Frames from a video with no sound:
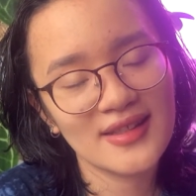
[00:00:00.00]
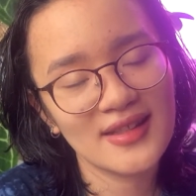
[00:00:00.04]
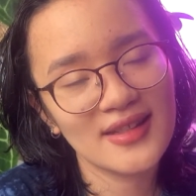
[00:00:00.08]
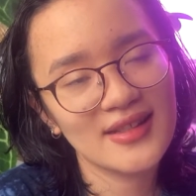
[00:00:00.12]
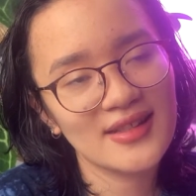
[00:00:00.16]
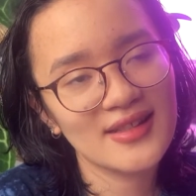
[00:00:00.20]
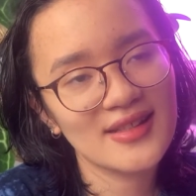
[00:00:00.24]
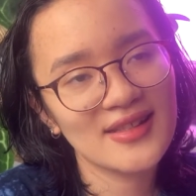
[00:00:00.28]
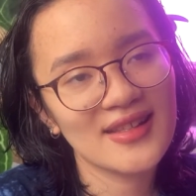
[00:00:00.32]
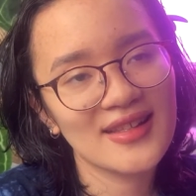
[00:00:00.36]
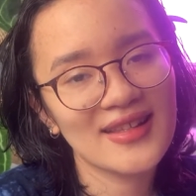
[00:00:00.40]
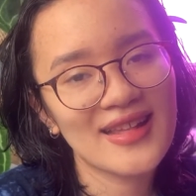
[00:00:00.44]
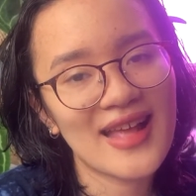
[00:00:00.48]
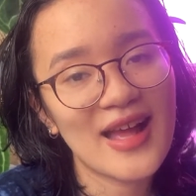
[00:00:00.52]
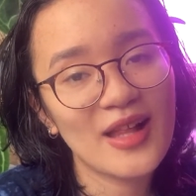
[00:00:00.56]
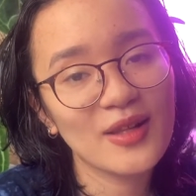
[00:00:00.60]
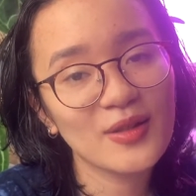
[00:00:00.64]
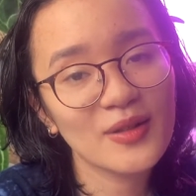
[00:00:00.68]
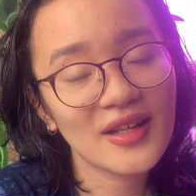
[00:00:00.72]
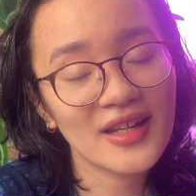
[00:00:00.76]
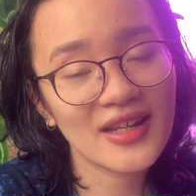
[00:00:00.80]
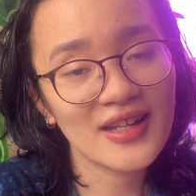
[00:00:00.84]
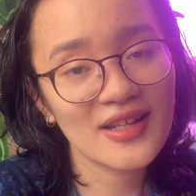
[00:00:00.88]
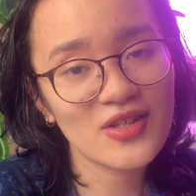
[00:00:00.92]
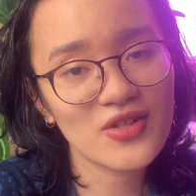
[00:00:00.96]
It's an
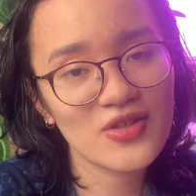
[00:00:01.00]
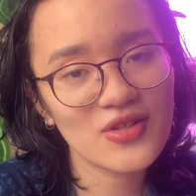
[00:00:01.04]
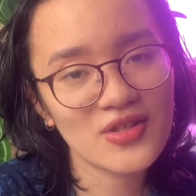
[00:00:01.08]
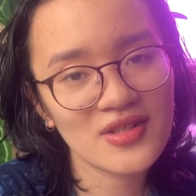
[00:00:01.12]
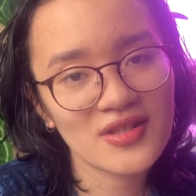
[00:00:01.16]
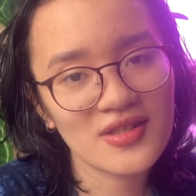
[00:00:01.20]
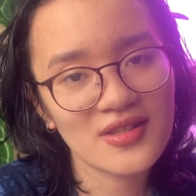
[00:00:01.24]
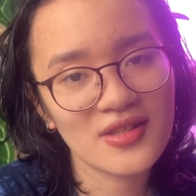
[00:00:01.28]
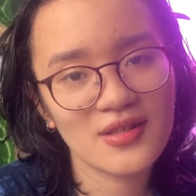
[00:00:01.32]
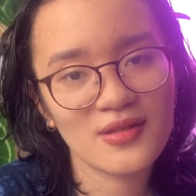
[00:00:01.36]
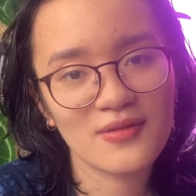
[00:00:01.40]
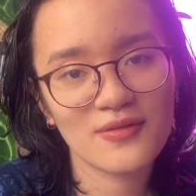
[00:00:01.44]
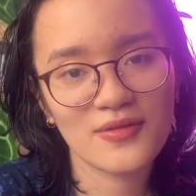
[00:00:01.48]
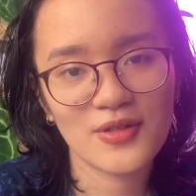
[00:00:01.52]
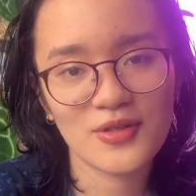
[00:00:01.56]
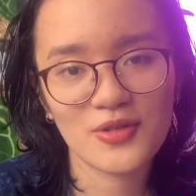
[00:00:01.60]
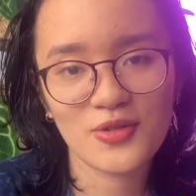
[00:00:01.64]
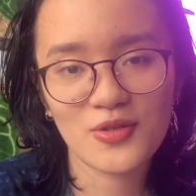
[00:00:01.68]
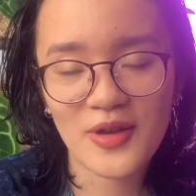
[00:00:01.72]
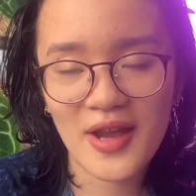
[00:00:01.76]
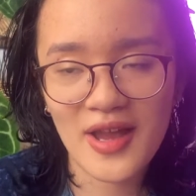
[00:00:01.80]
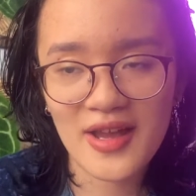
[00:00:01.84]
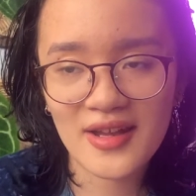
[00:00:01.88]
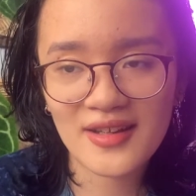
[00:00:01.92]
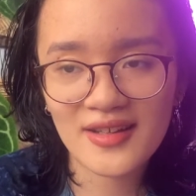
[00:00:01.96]
Alocasia silver
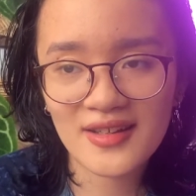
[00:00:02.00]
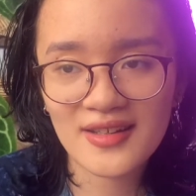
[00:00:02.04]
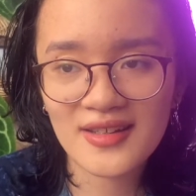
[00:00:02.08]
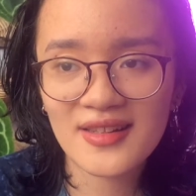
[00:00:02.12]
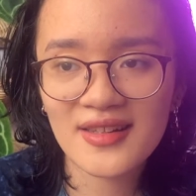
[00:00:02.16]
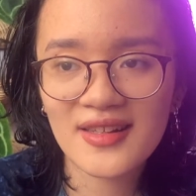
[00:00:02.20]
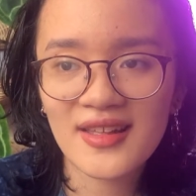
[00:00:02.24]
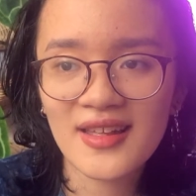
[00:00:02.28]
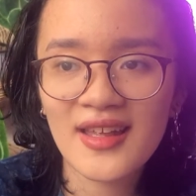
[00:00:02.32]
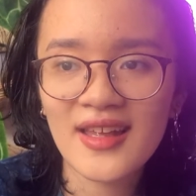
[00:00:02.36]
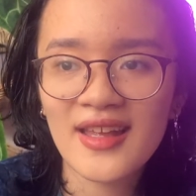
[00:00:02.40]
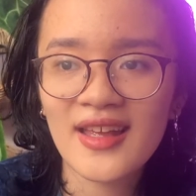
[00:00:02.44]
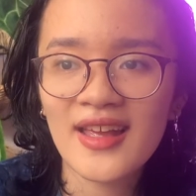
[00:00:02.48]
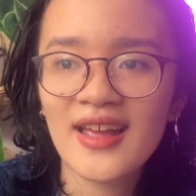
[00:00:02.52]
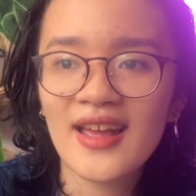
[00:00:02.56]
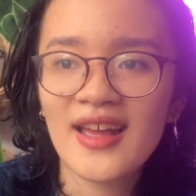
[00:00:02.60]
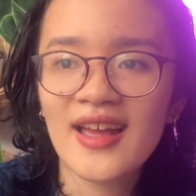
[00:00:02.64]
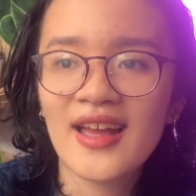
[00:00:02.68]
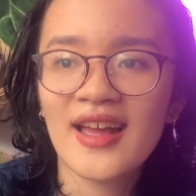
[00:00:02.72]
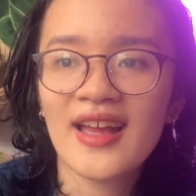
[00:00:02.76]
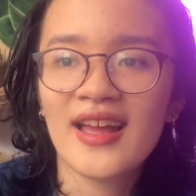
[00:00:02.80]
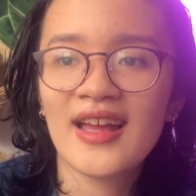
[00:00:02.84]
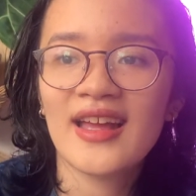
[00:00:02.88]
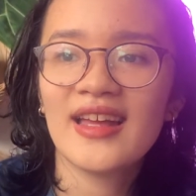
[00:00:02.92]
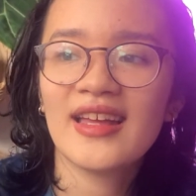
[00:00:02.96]
dragon,
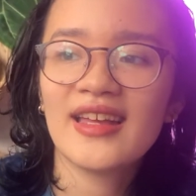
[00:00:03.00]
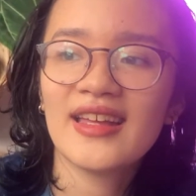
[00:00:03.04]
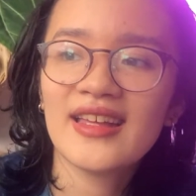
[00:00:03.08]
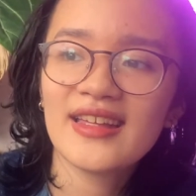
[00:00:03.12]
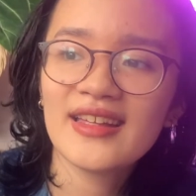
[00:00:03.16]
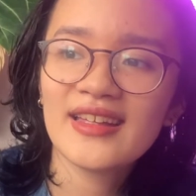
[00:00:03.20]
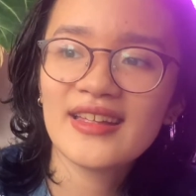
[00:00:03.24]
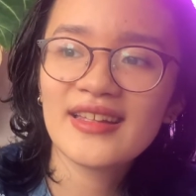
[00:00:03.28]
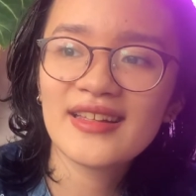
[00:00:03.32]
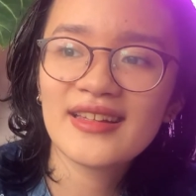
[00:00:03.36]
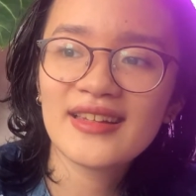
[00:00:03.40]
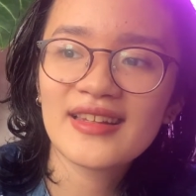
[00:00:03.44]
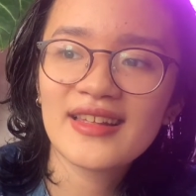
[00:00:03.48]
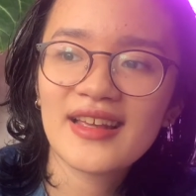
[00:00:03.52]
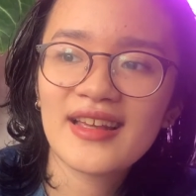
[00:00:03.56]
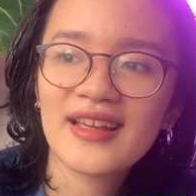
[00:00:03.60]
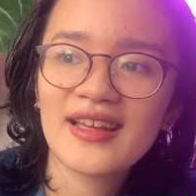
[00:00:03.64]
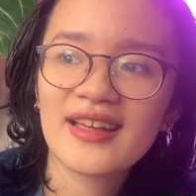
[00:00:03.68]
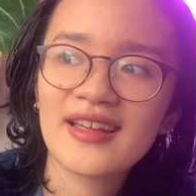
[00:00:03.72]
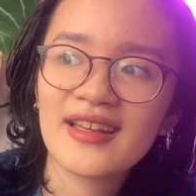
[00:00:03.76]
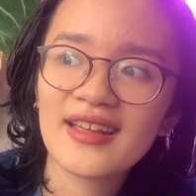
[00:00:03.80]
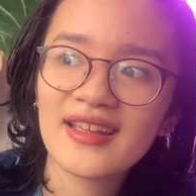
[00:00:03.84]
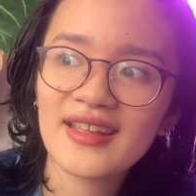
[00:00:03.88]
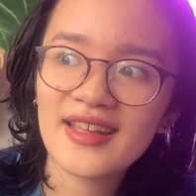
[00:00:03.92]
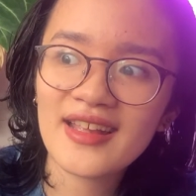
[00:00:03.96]
and
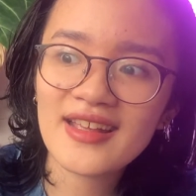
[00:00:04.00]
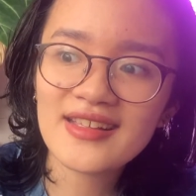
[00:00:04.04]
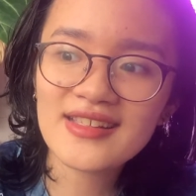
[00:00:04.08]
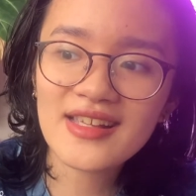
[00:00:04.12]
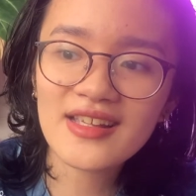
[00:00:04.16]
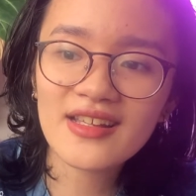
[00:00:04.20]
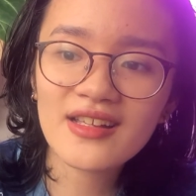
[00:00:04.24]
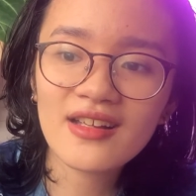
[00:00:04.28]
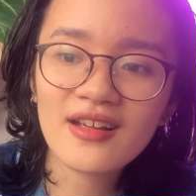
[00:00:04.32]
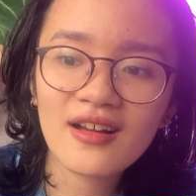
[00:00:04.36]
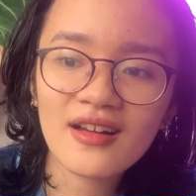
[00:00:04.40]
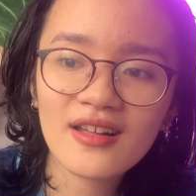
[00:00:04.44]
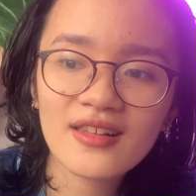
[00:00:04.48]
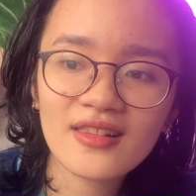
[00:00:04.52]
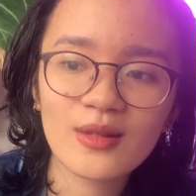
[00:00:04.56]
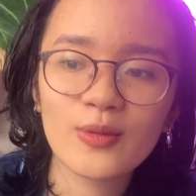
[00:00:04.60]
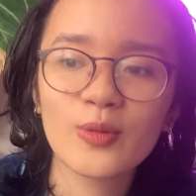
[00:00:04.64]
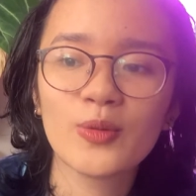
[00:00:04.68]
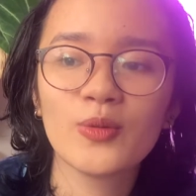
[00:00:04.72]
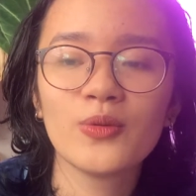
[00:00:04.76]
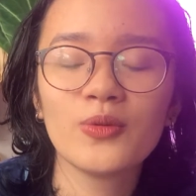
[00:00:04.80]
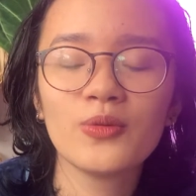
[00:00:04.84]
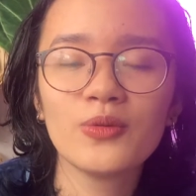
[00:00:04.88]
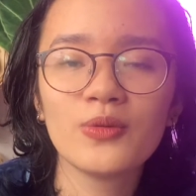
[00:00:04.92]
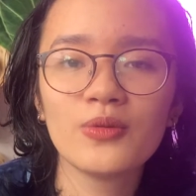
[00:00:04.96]
I guess I got
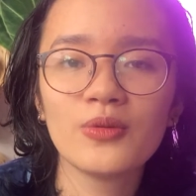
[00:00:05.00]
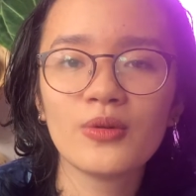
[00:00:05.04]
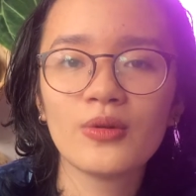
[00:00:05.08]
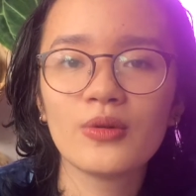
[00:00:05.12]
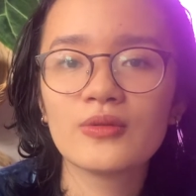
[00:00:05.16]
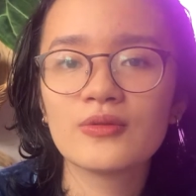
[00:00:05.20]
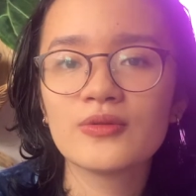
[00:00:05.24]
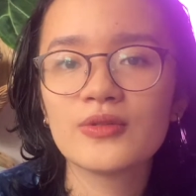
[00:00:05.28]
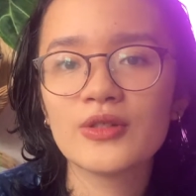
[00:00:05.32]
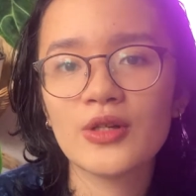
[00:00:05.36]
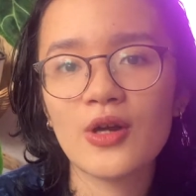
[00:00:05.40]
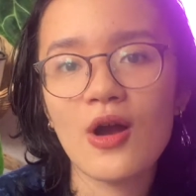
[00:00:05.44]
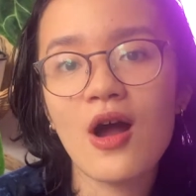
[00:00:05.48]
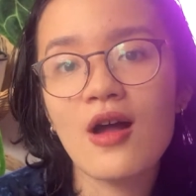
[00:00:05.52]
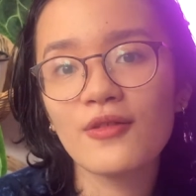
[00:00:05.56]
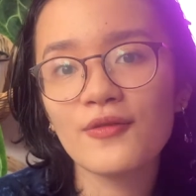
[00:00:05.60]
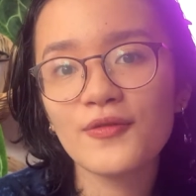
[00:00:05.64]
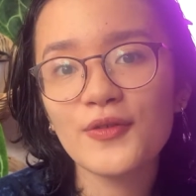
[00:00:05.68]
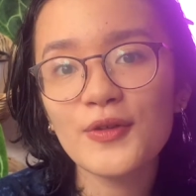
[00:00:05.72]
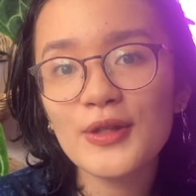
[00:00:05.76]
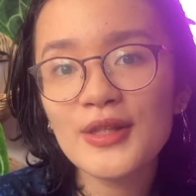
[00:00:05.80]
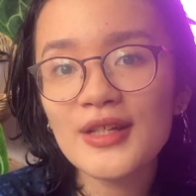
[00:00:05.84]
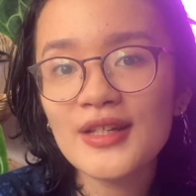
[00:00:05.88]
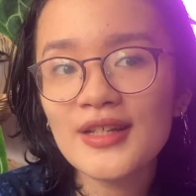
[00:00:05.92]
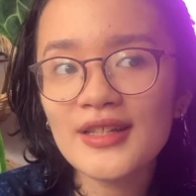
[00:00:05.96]
too
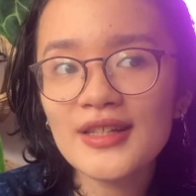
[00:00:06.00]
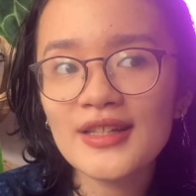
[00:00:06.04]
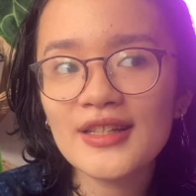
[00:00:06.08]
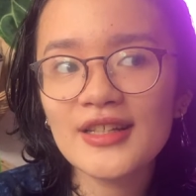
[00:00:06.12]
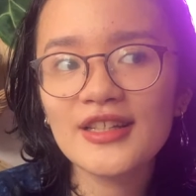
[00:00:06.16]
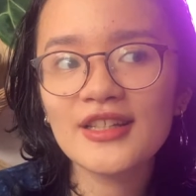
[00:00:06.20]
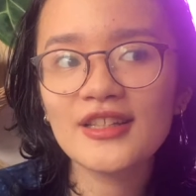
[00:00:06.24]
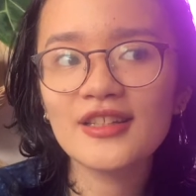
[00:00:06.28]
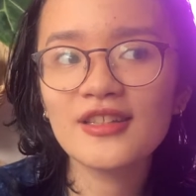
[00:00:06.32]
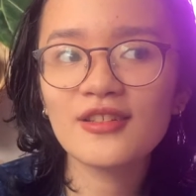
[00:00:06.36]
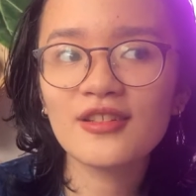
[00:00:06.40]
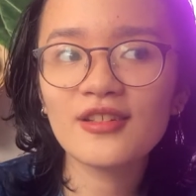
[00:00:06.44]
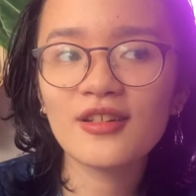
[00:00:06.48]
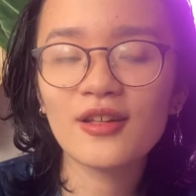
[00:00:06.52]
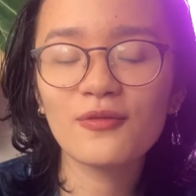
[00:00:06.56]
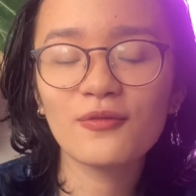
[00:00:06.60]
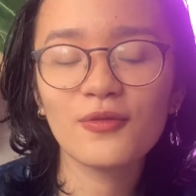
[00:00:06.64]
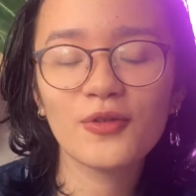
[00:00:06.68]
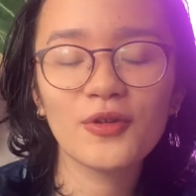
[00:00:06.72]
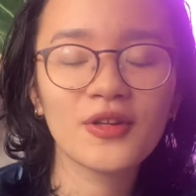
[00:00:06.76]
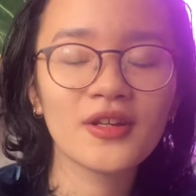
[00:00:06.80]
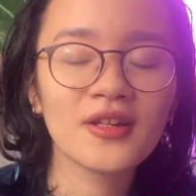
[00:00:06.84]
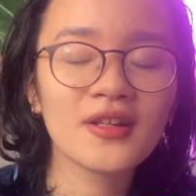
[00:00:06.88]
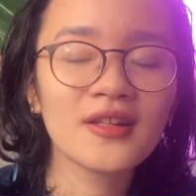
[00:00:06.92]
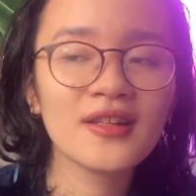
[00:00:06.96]
overconfident and
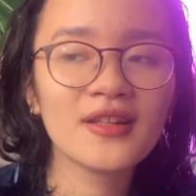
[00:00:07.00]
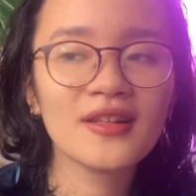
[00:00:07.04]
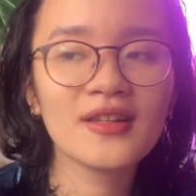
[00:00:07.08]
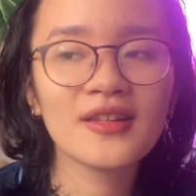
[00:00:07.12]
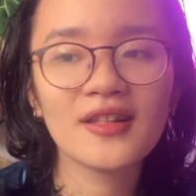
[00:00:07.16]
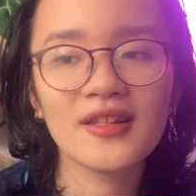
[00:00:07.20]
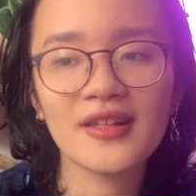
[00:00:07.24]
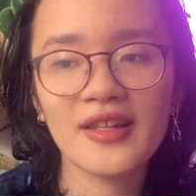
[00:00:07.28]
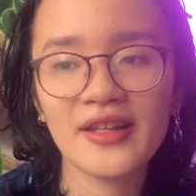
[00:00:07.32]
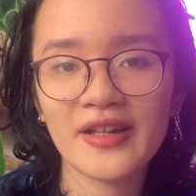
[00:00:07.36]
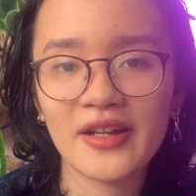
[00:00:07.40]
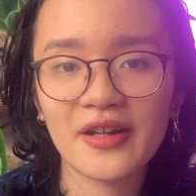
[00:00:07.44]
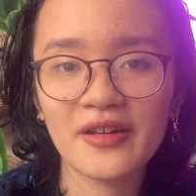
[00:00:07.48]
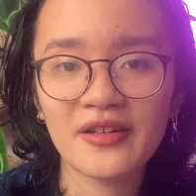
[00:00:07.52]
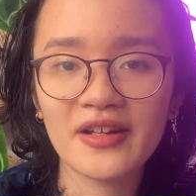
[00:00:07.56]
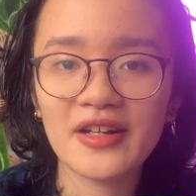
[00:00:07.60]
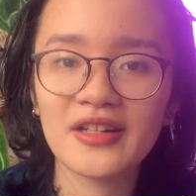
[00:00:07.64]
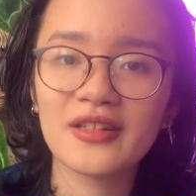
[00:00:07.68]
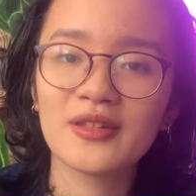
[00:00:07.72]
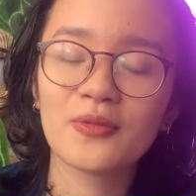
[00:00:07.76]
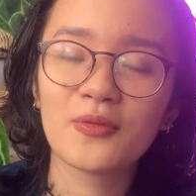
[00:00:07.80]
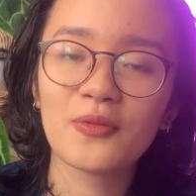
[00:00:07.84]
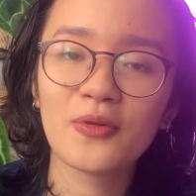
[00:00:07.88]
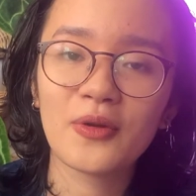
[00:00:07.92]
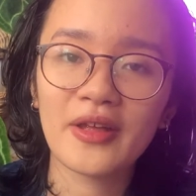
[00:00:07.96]
converted it into leca
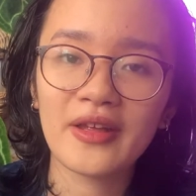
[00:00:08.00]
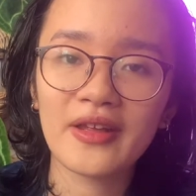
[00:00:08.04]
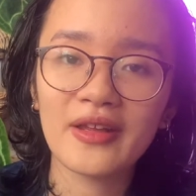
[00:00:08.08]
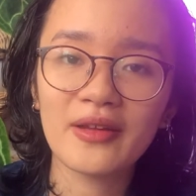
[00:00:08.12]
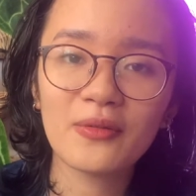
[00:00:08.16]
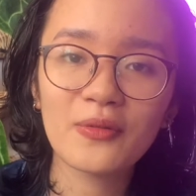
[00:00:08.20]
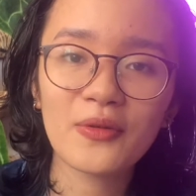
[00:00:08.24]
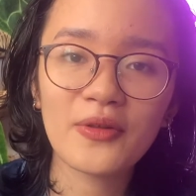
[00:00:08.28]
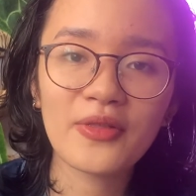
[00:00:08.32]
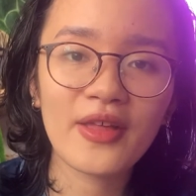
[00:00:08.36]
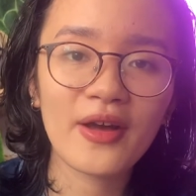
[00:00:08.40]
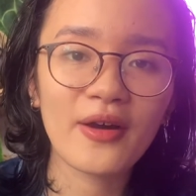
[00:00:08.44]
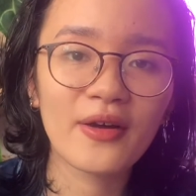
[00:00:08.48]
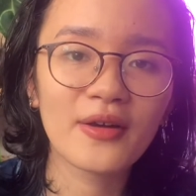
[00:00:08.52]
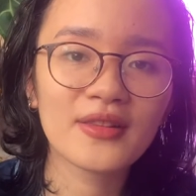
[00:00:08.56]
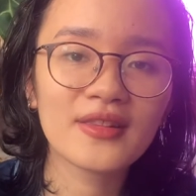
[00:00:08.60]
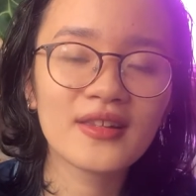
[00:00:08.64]
right away without